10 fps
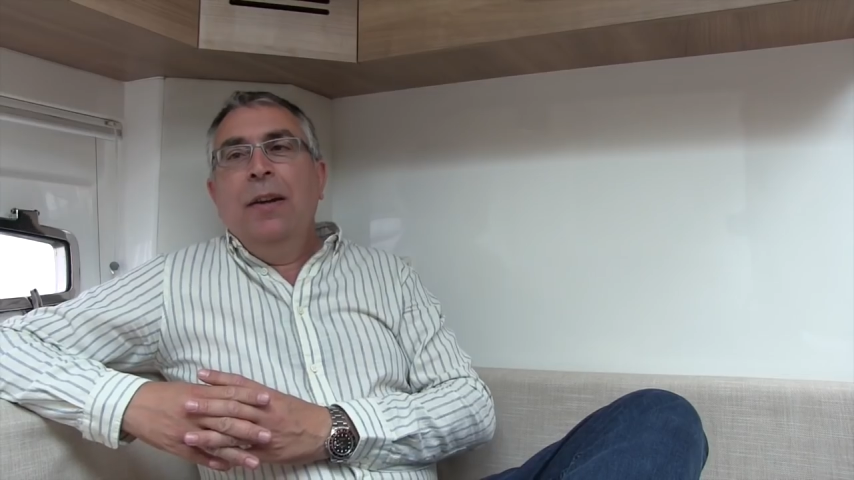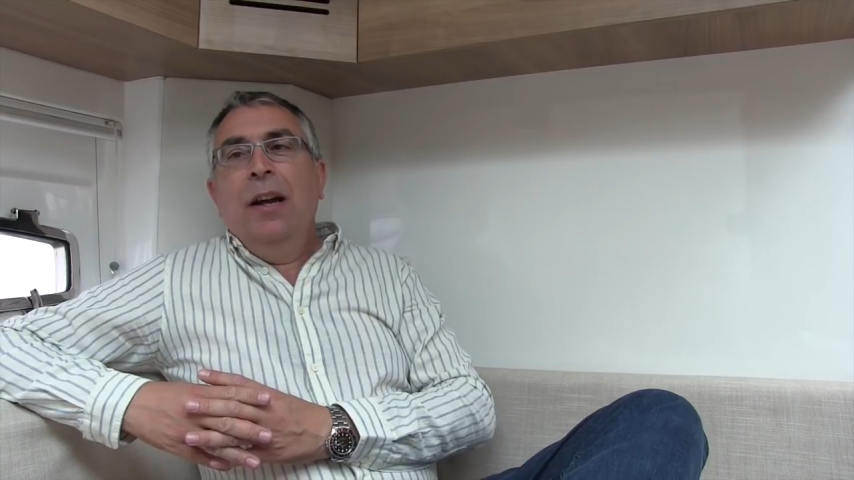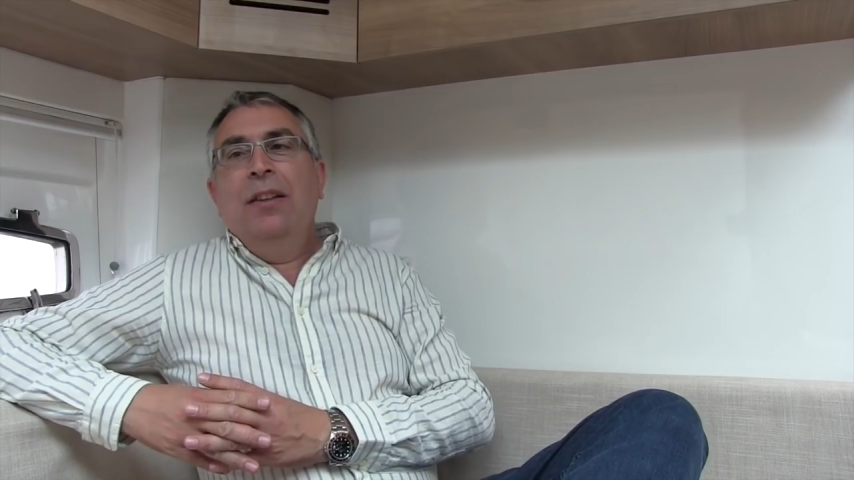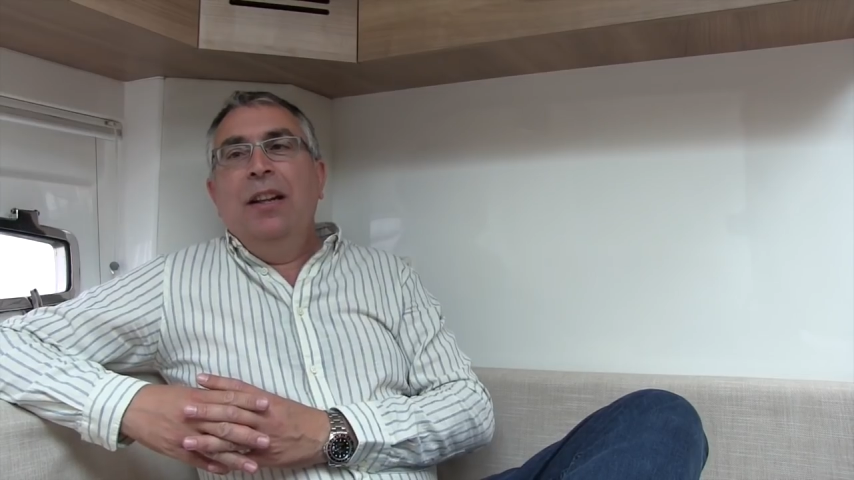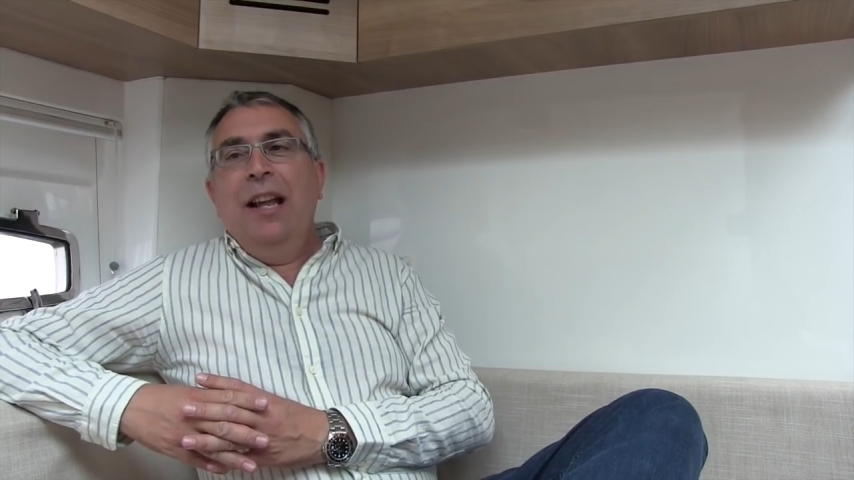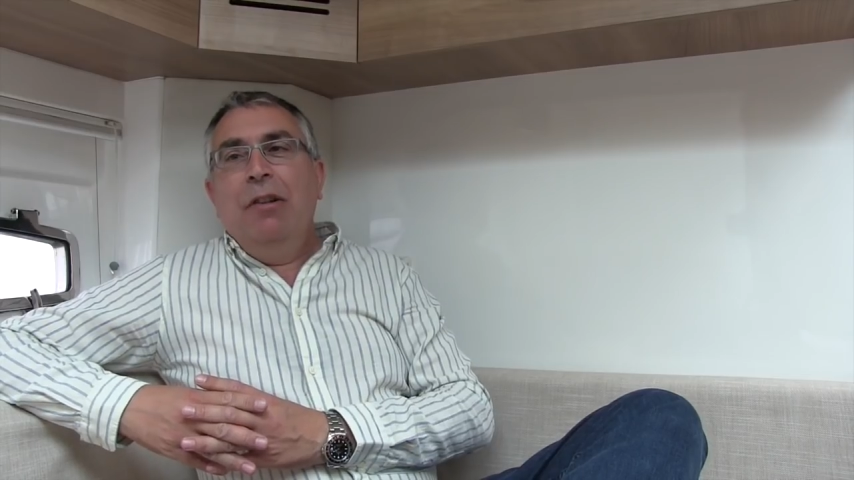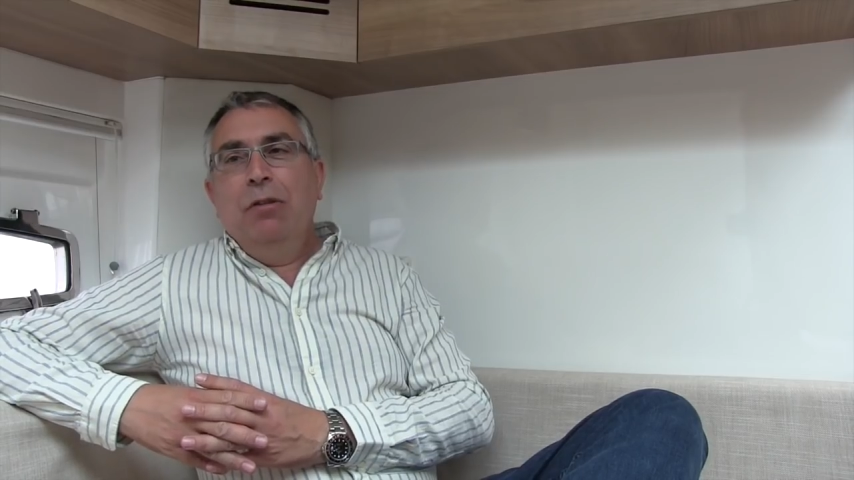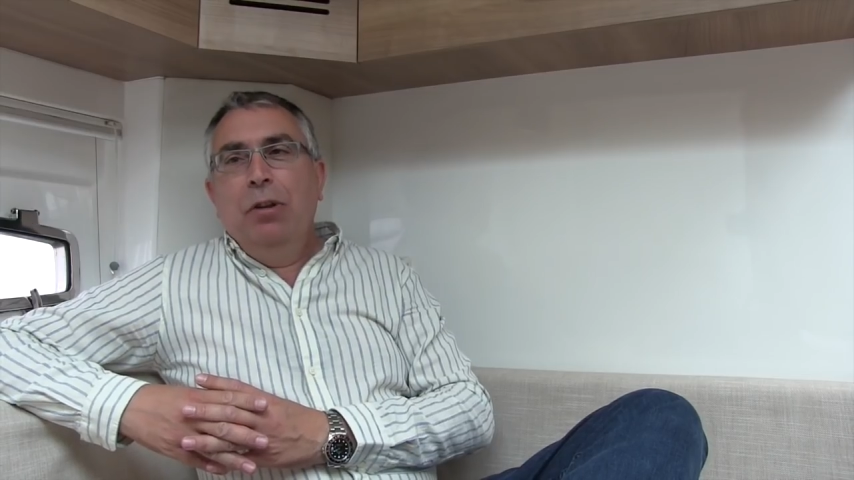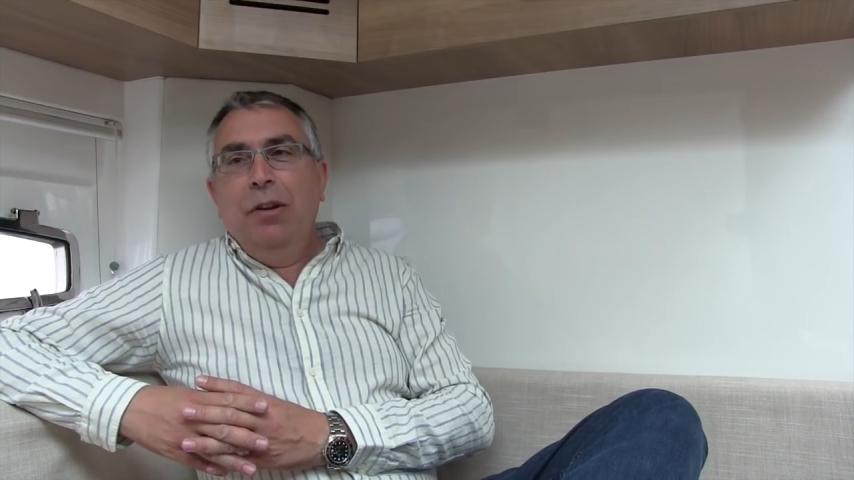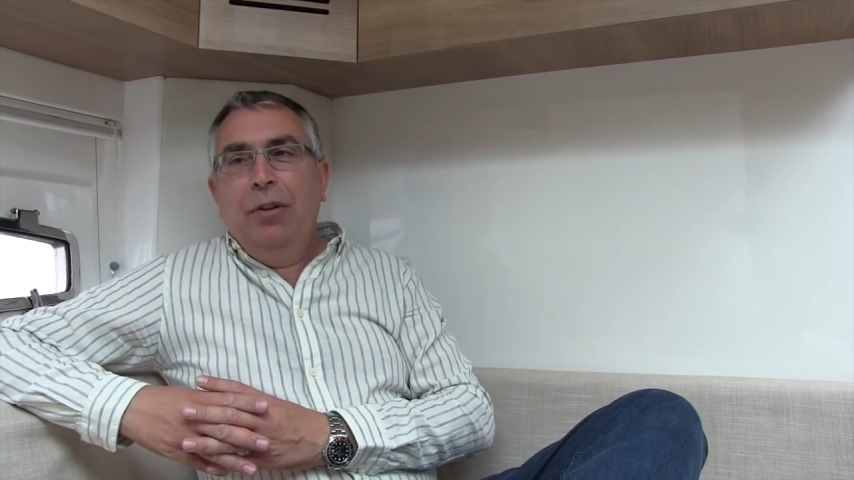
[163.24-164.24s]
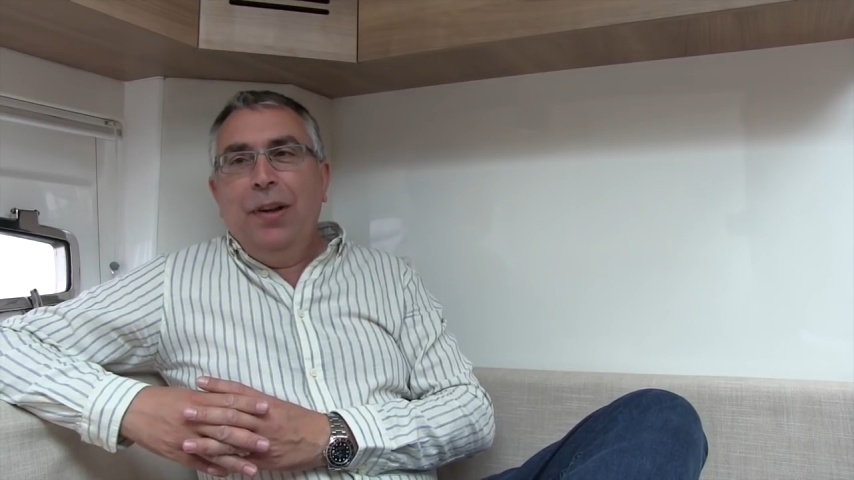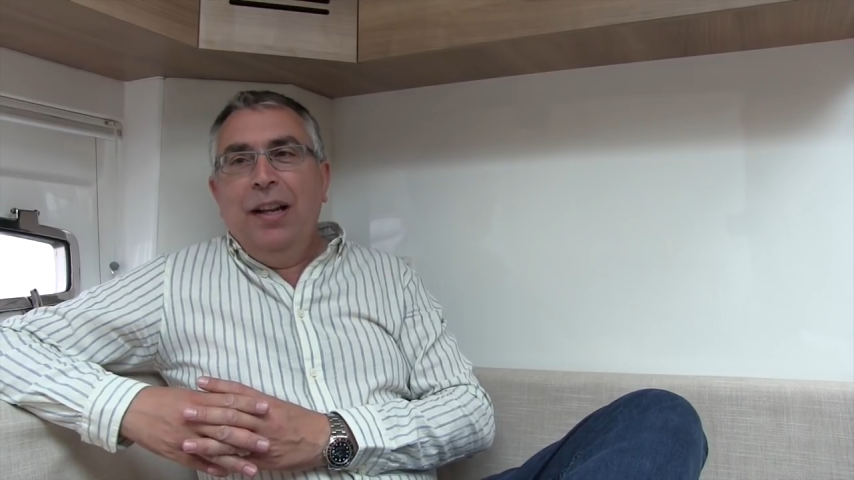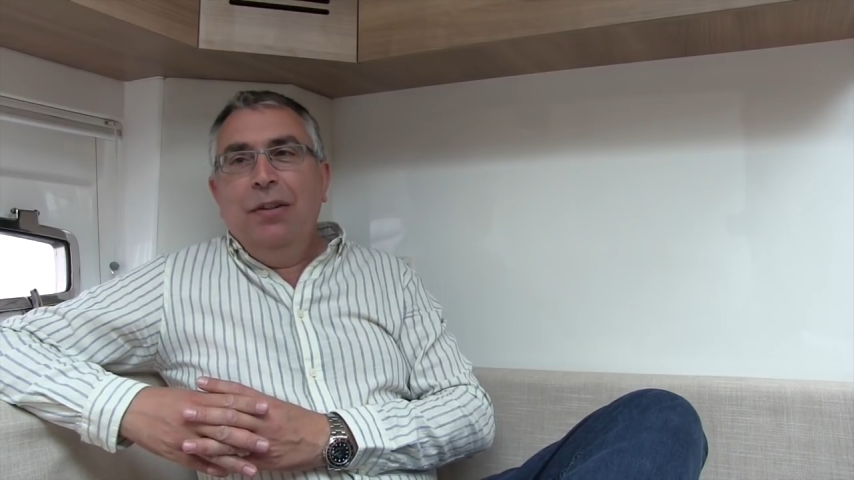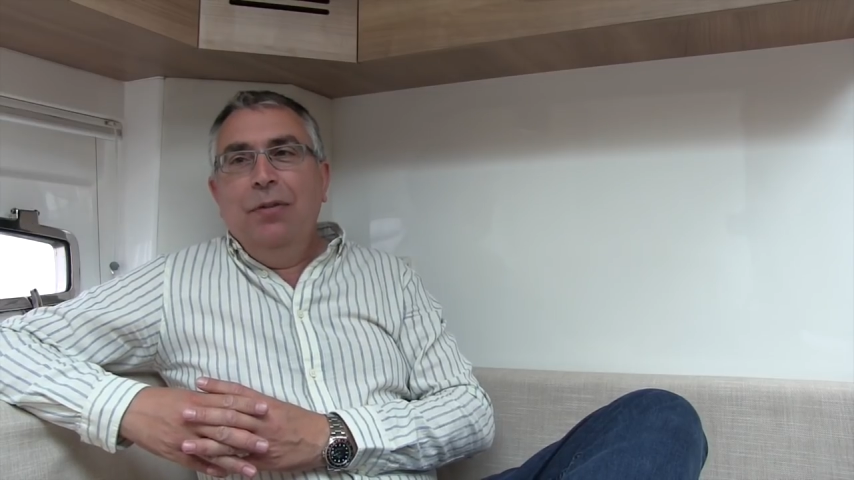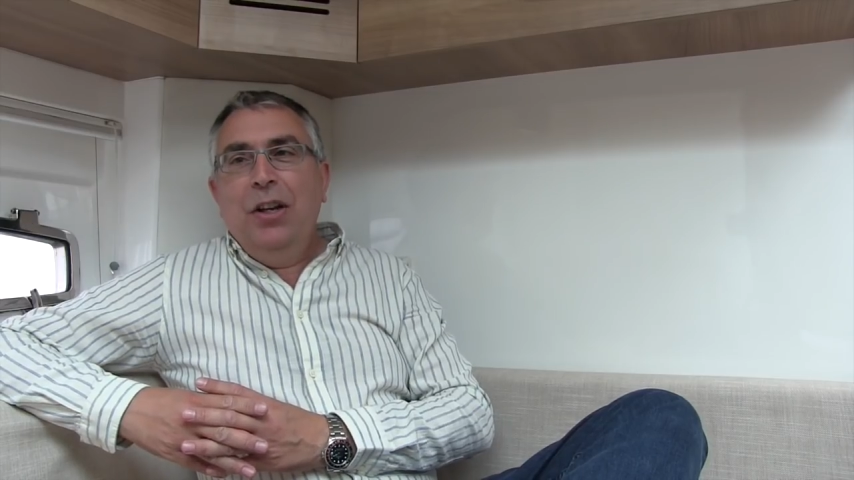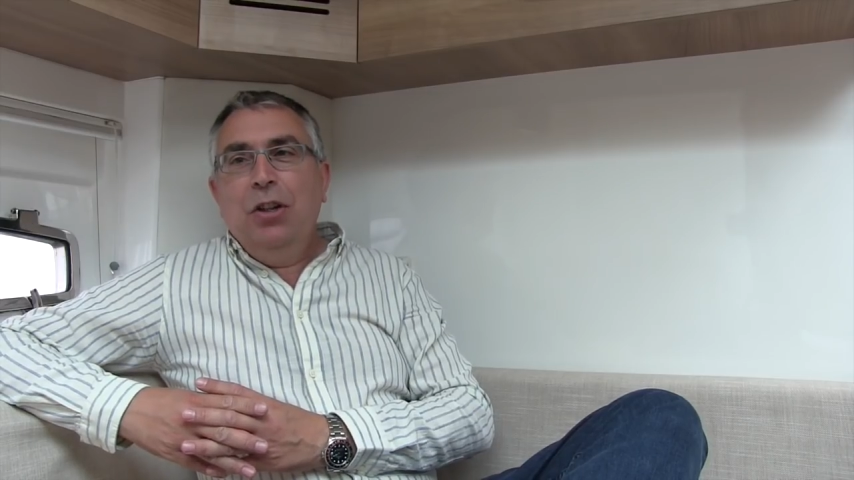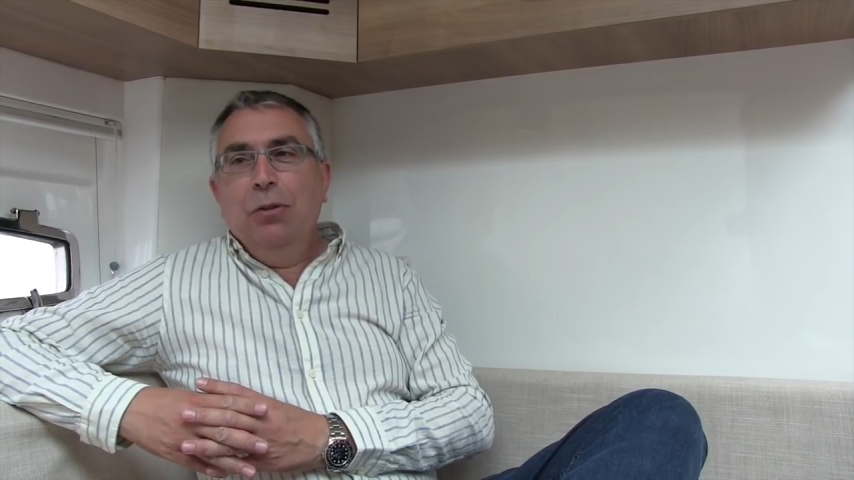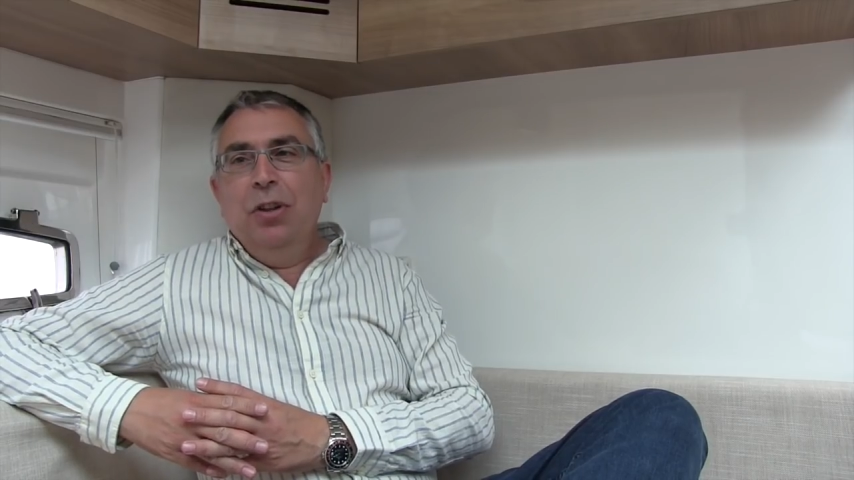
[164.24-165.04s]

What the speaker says: And the lounge, although it's fairly conventional,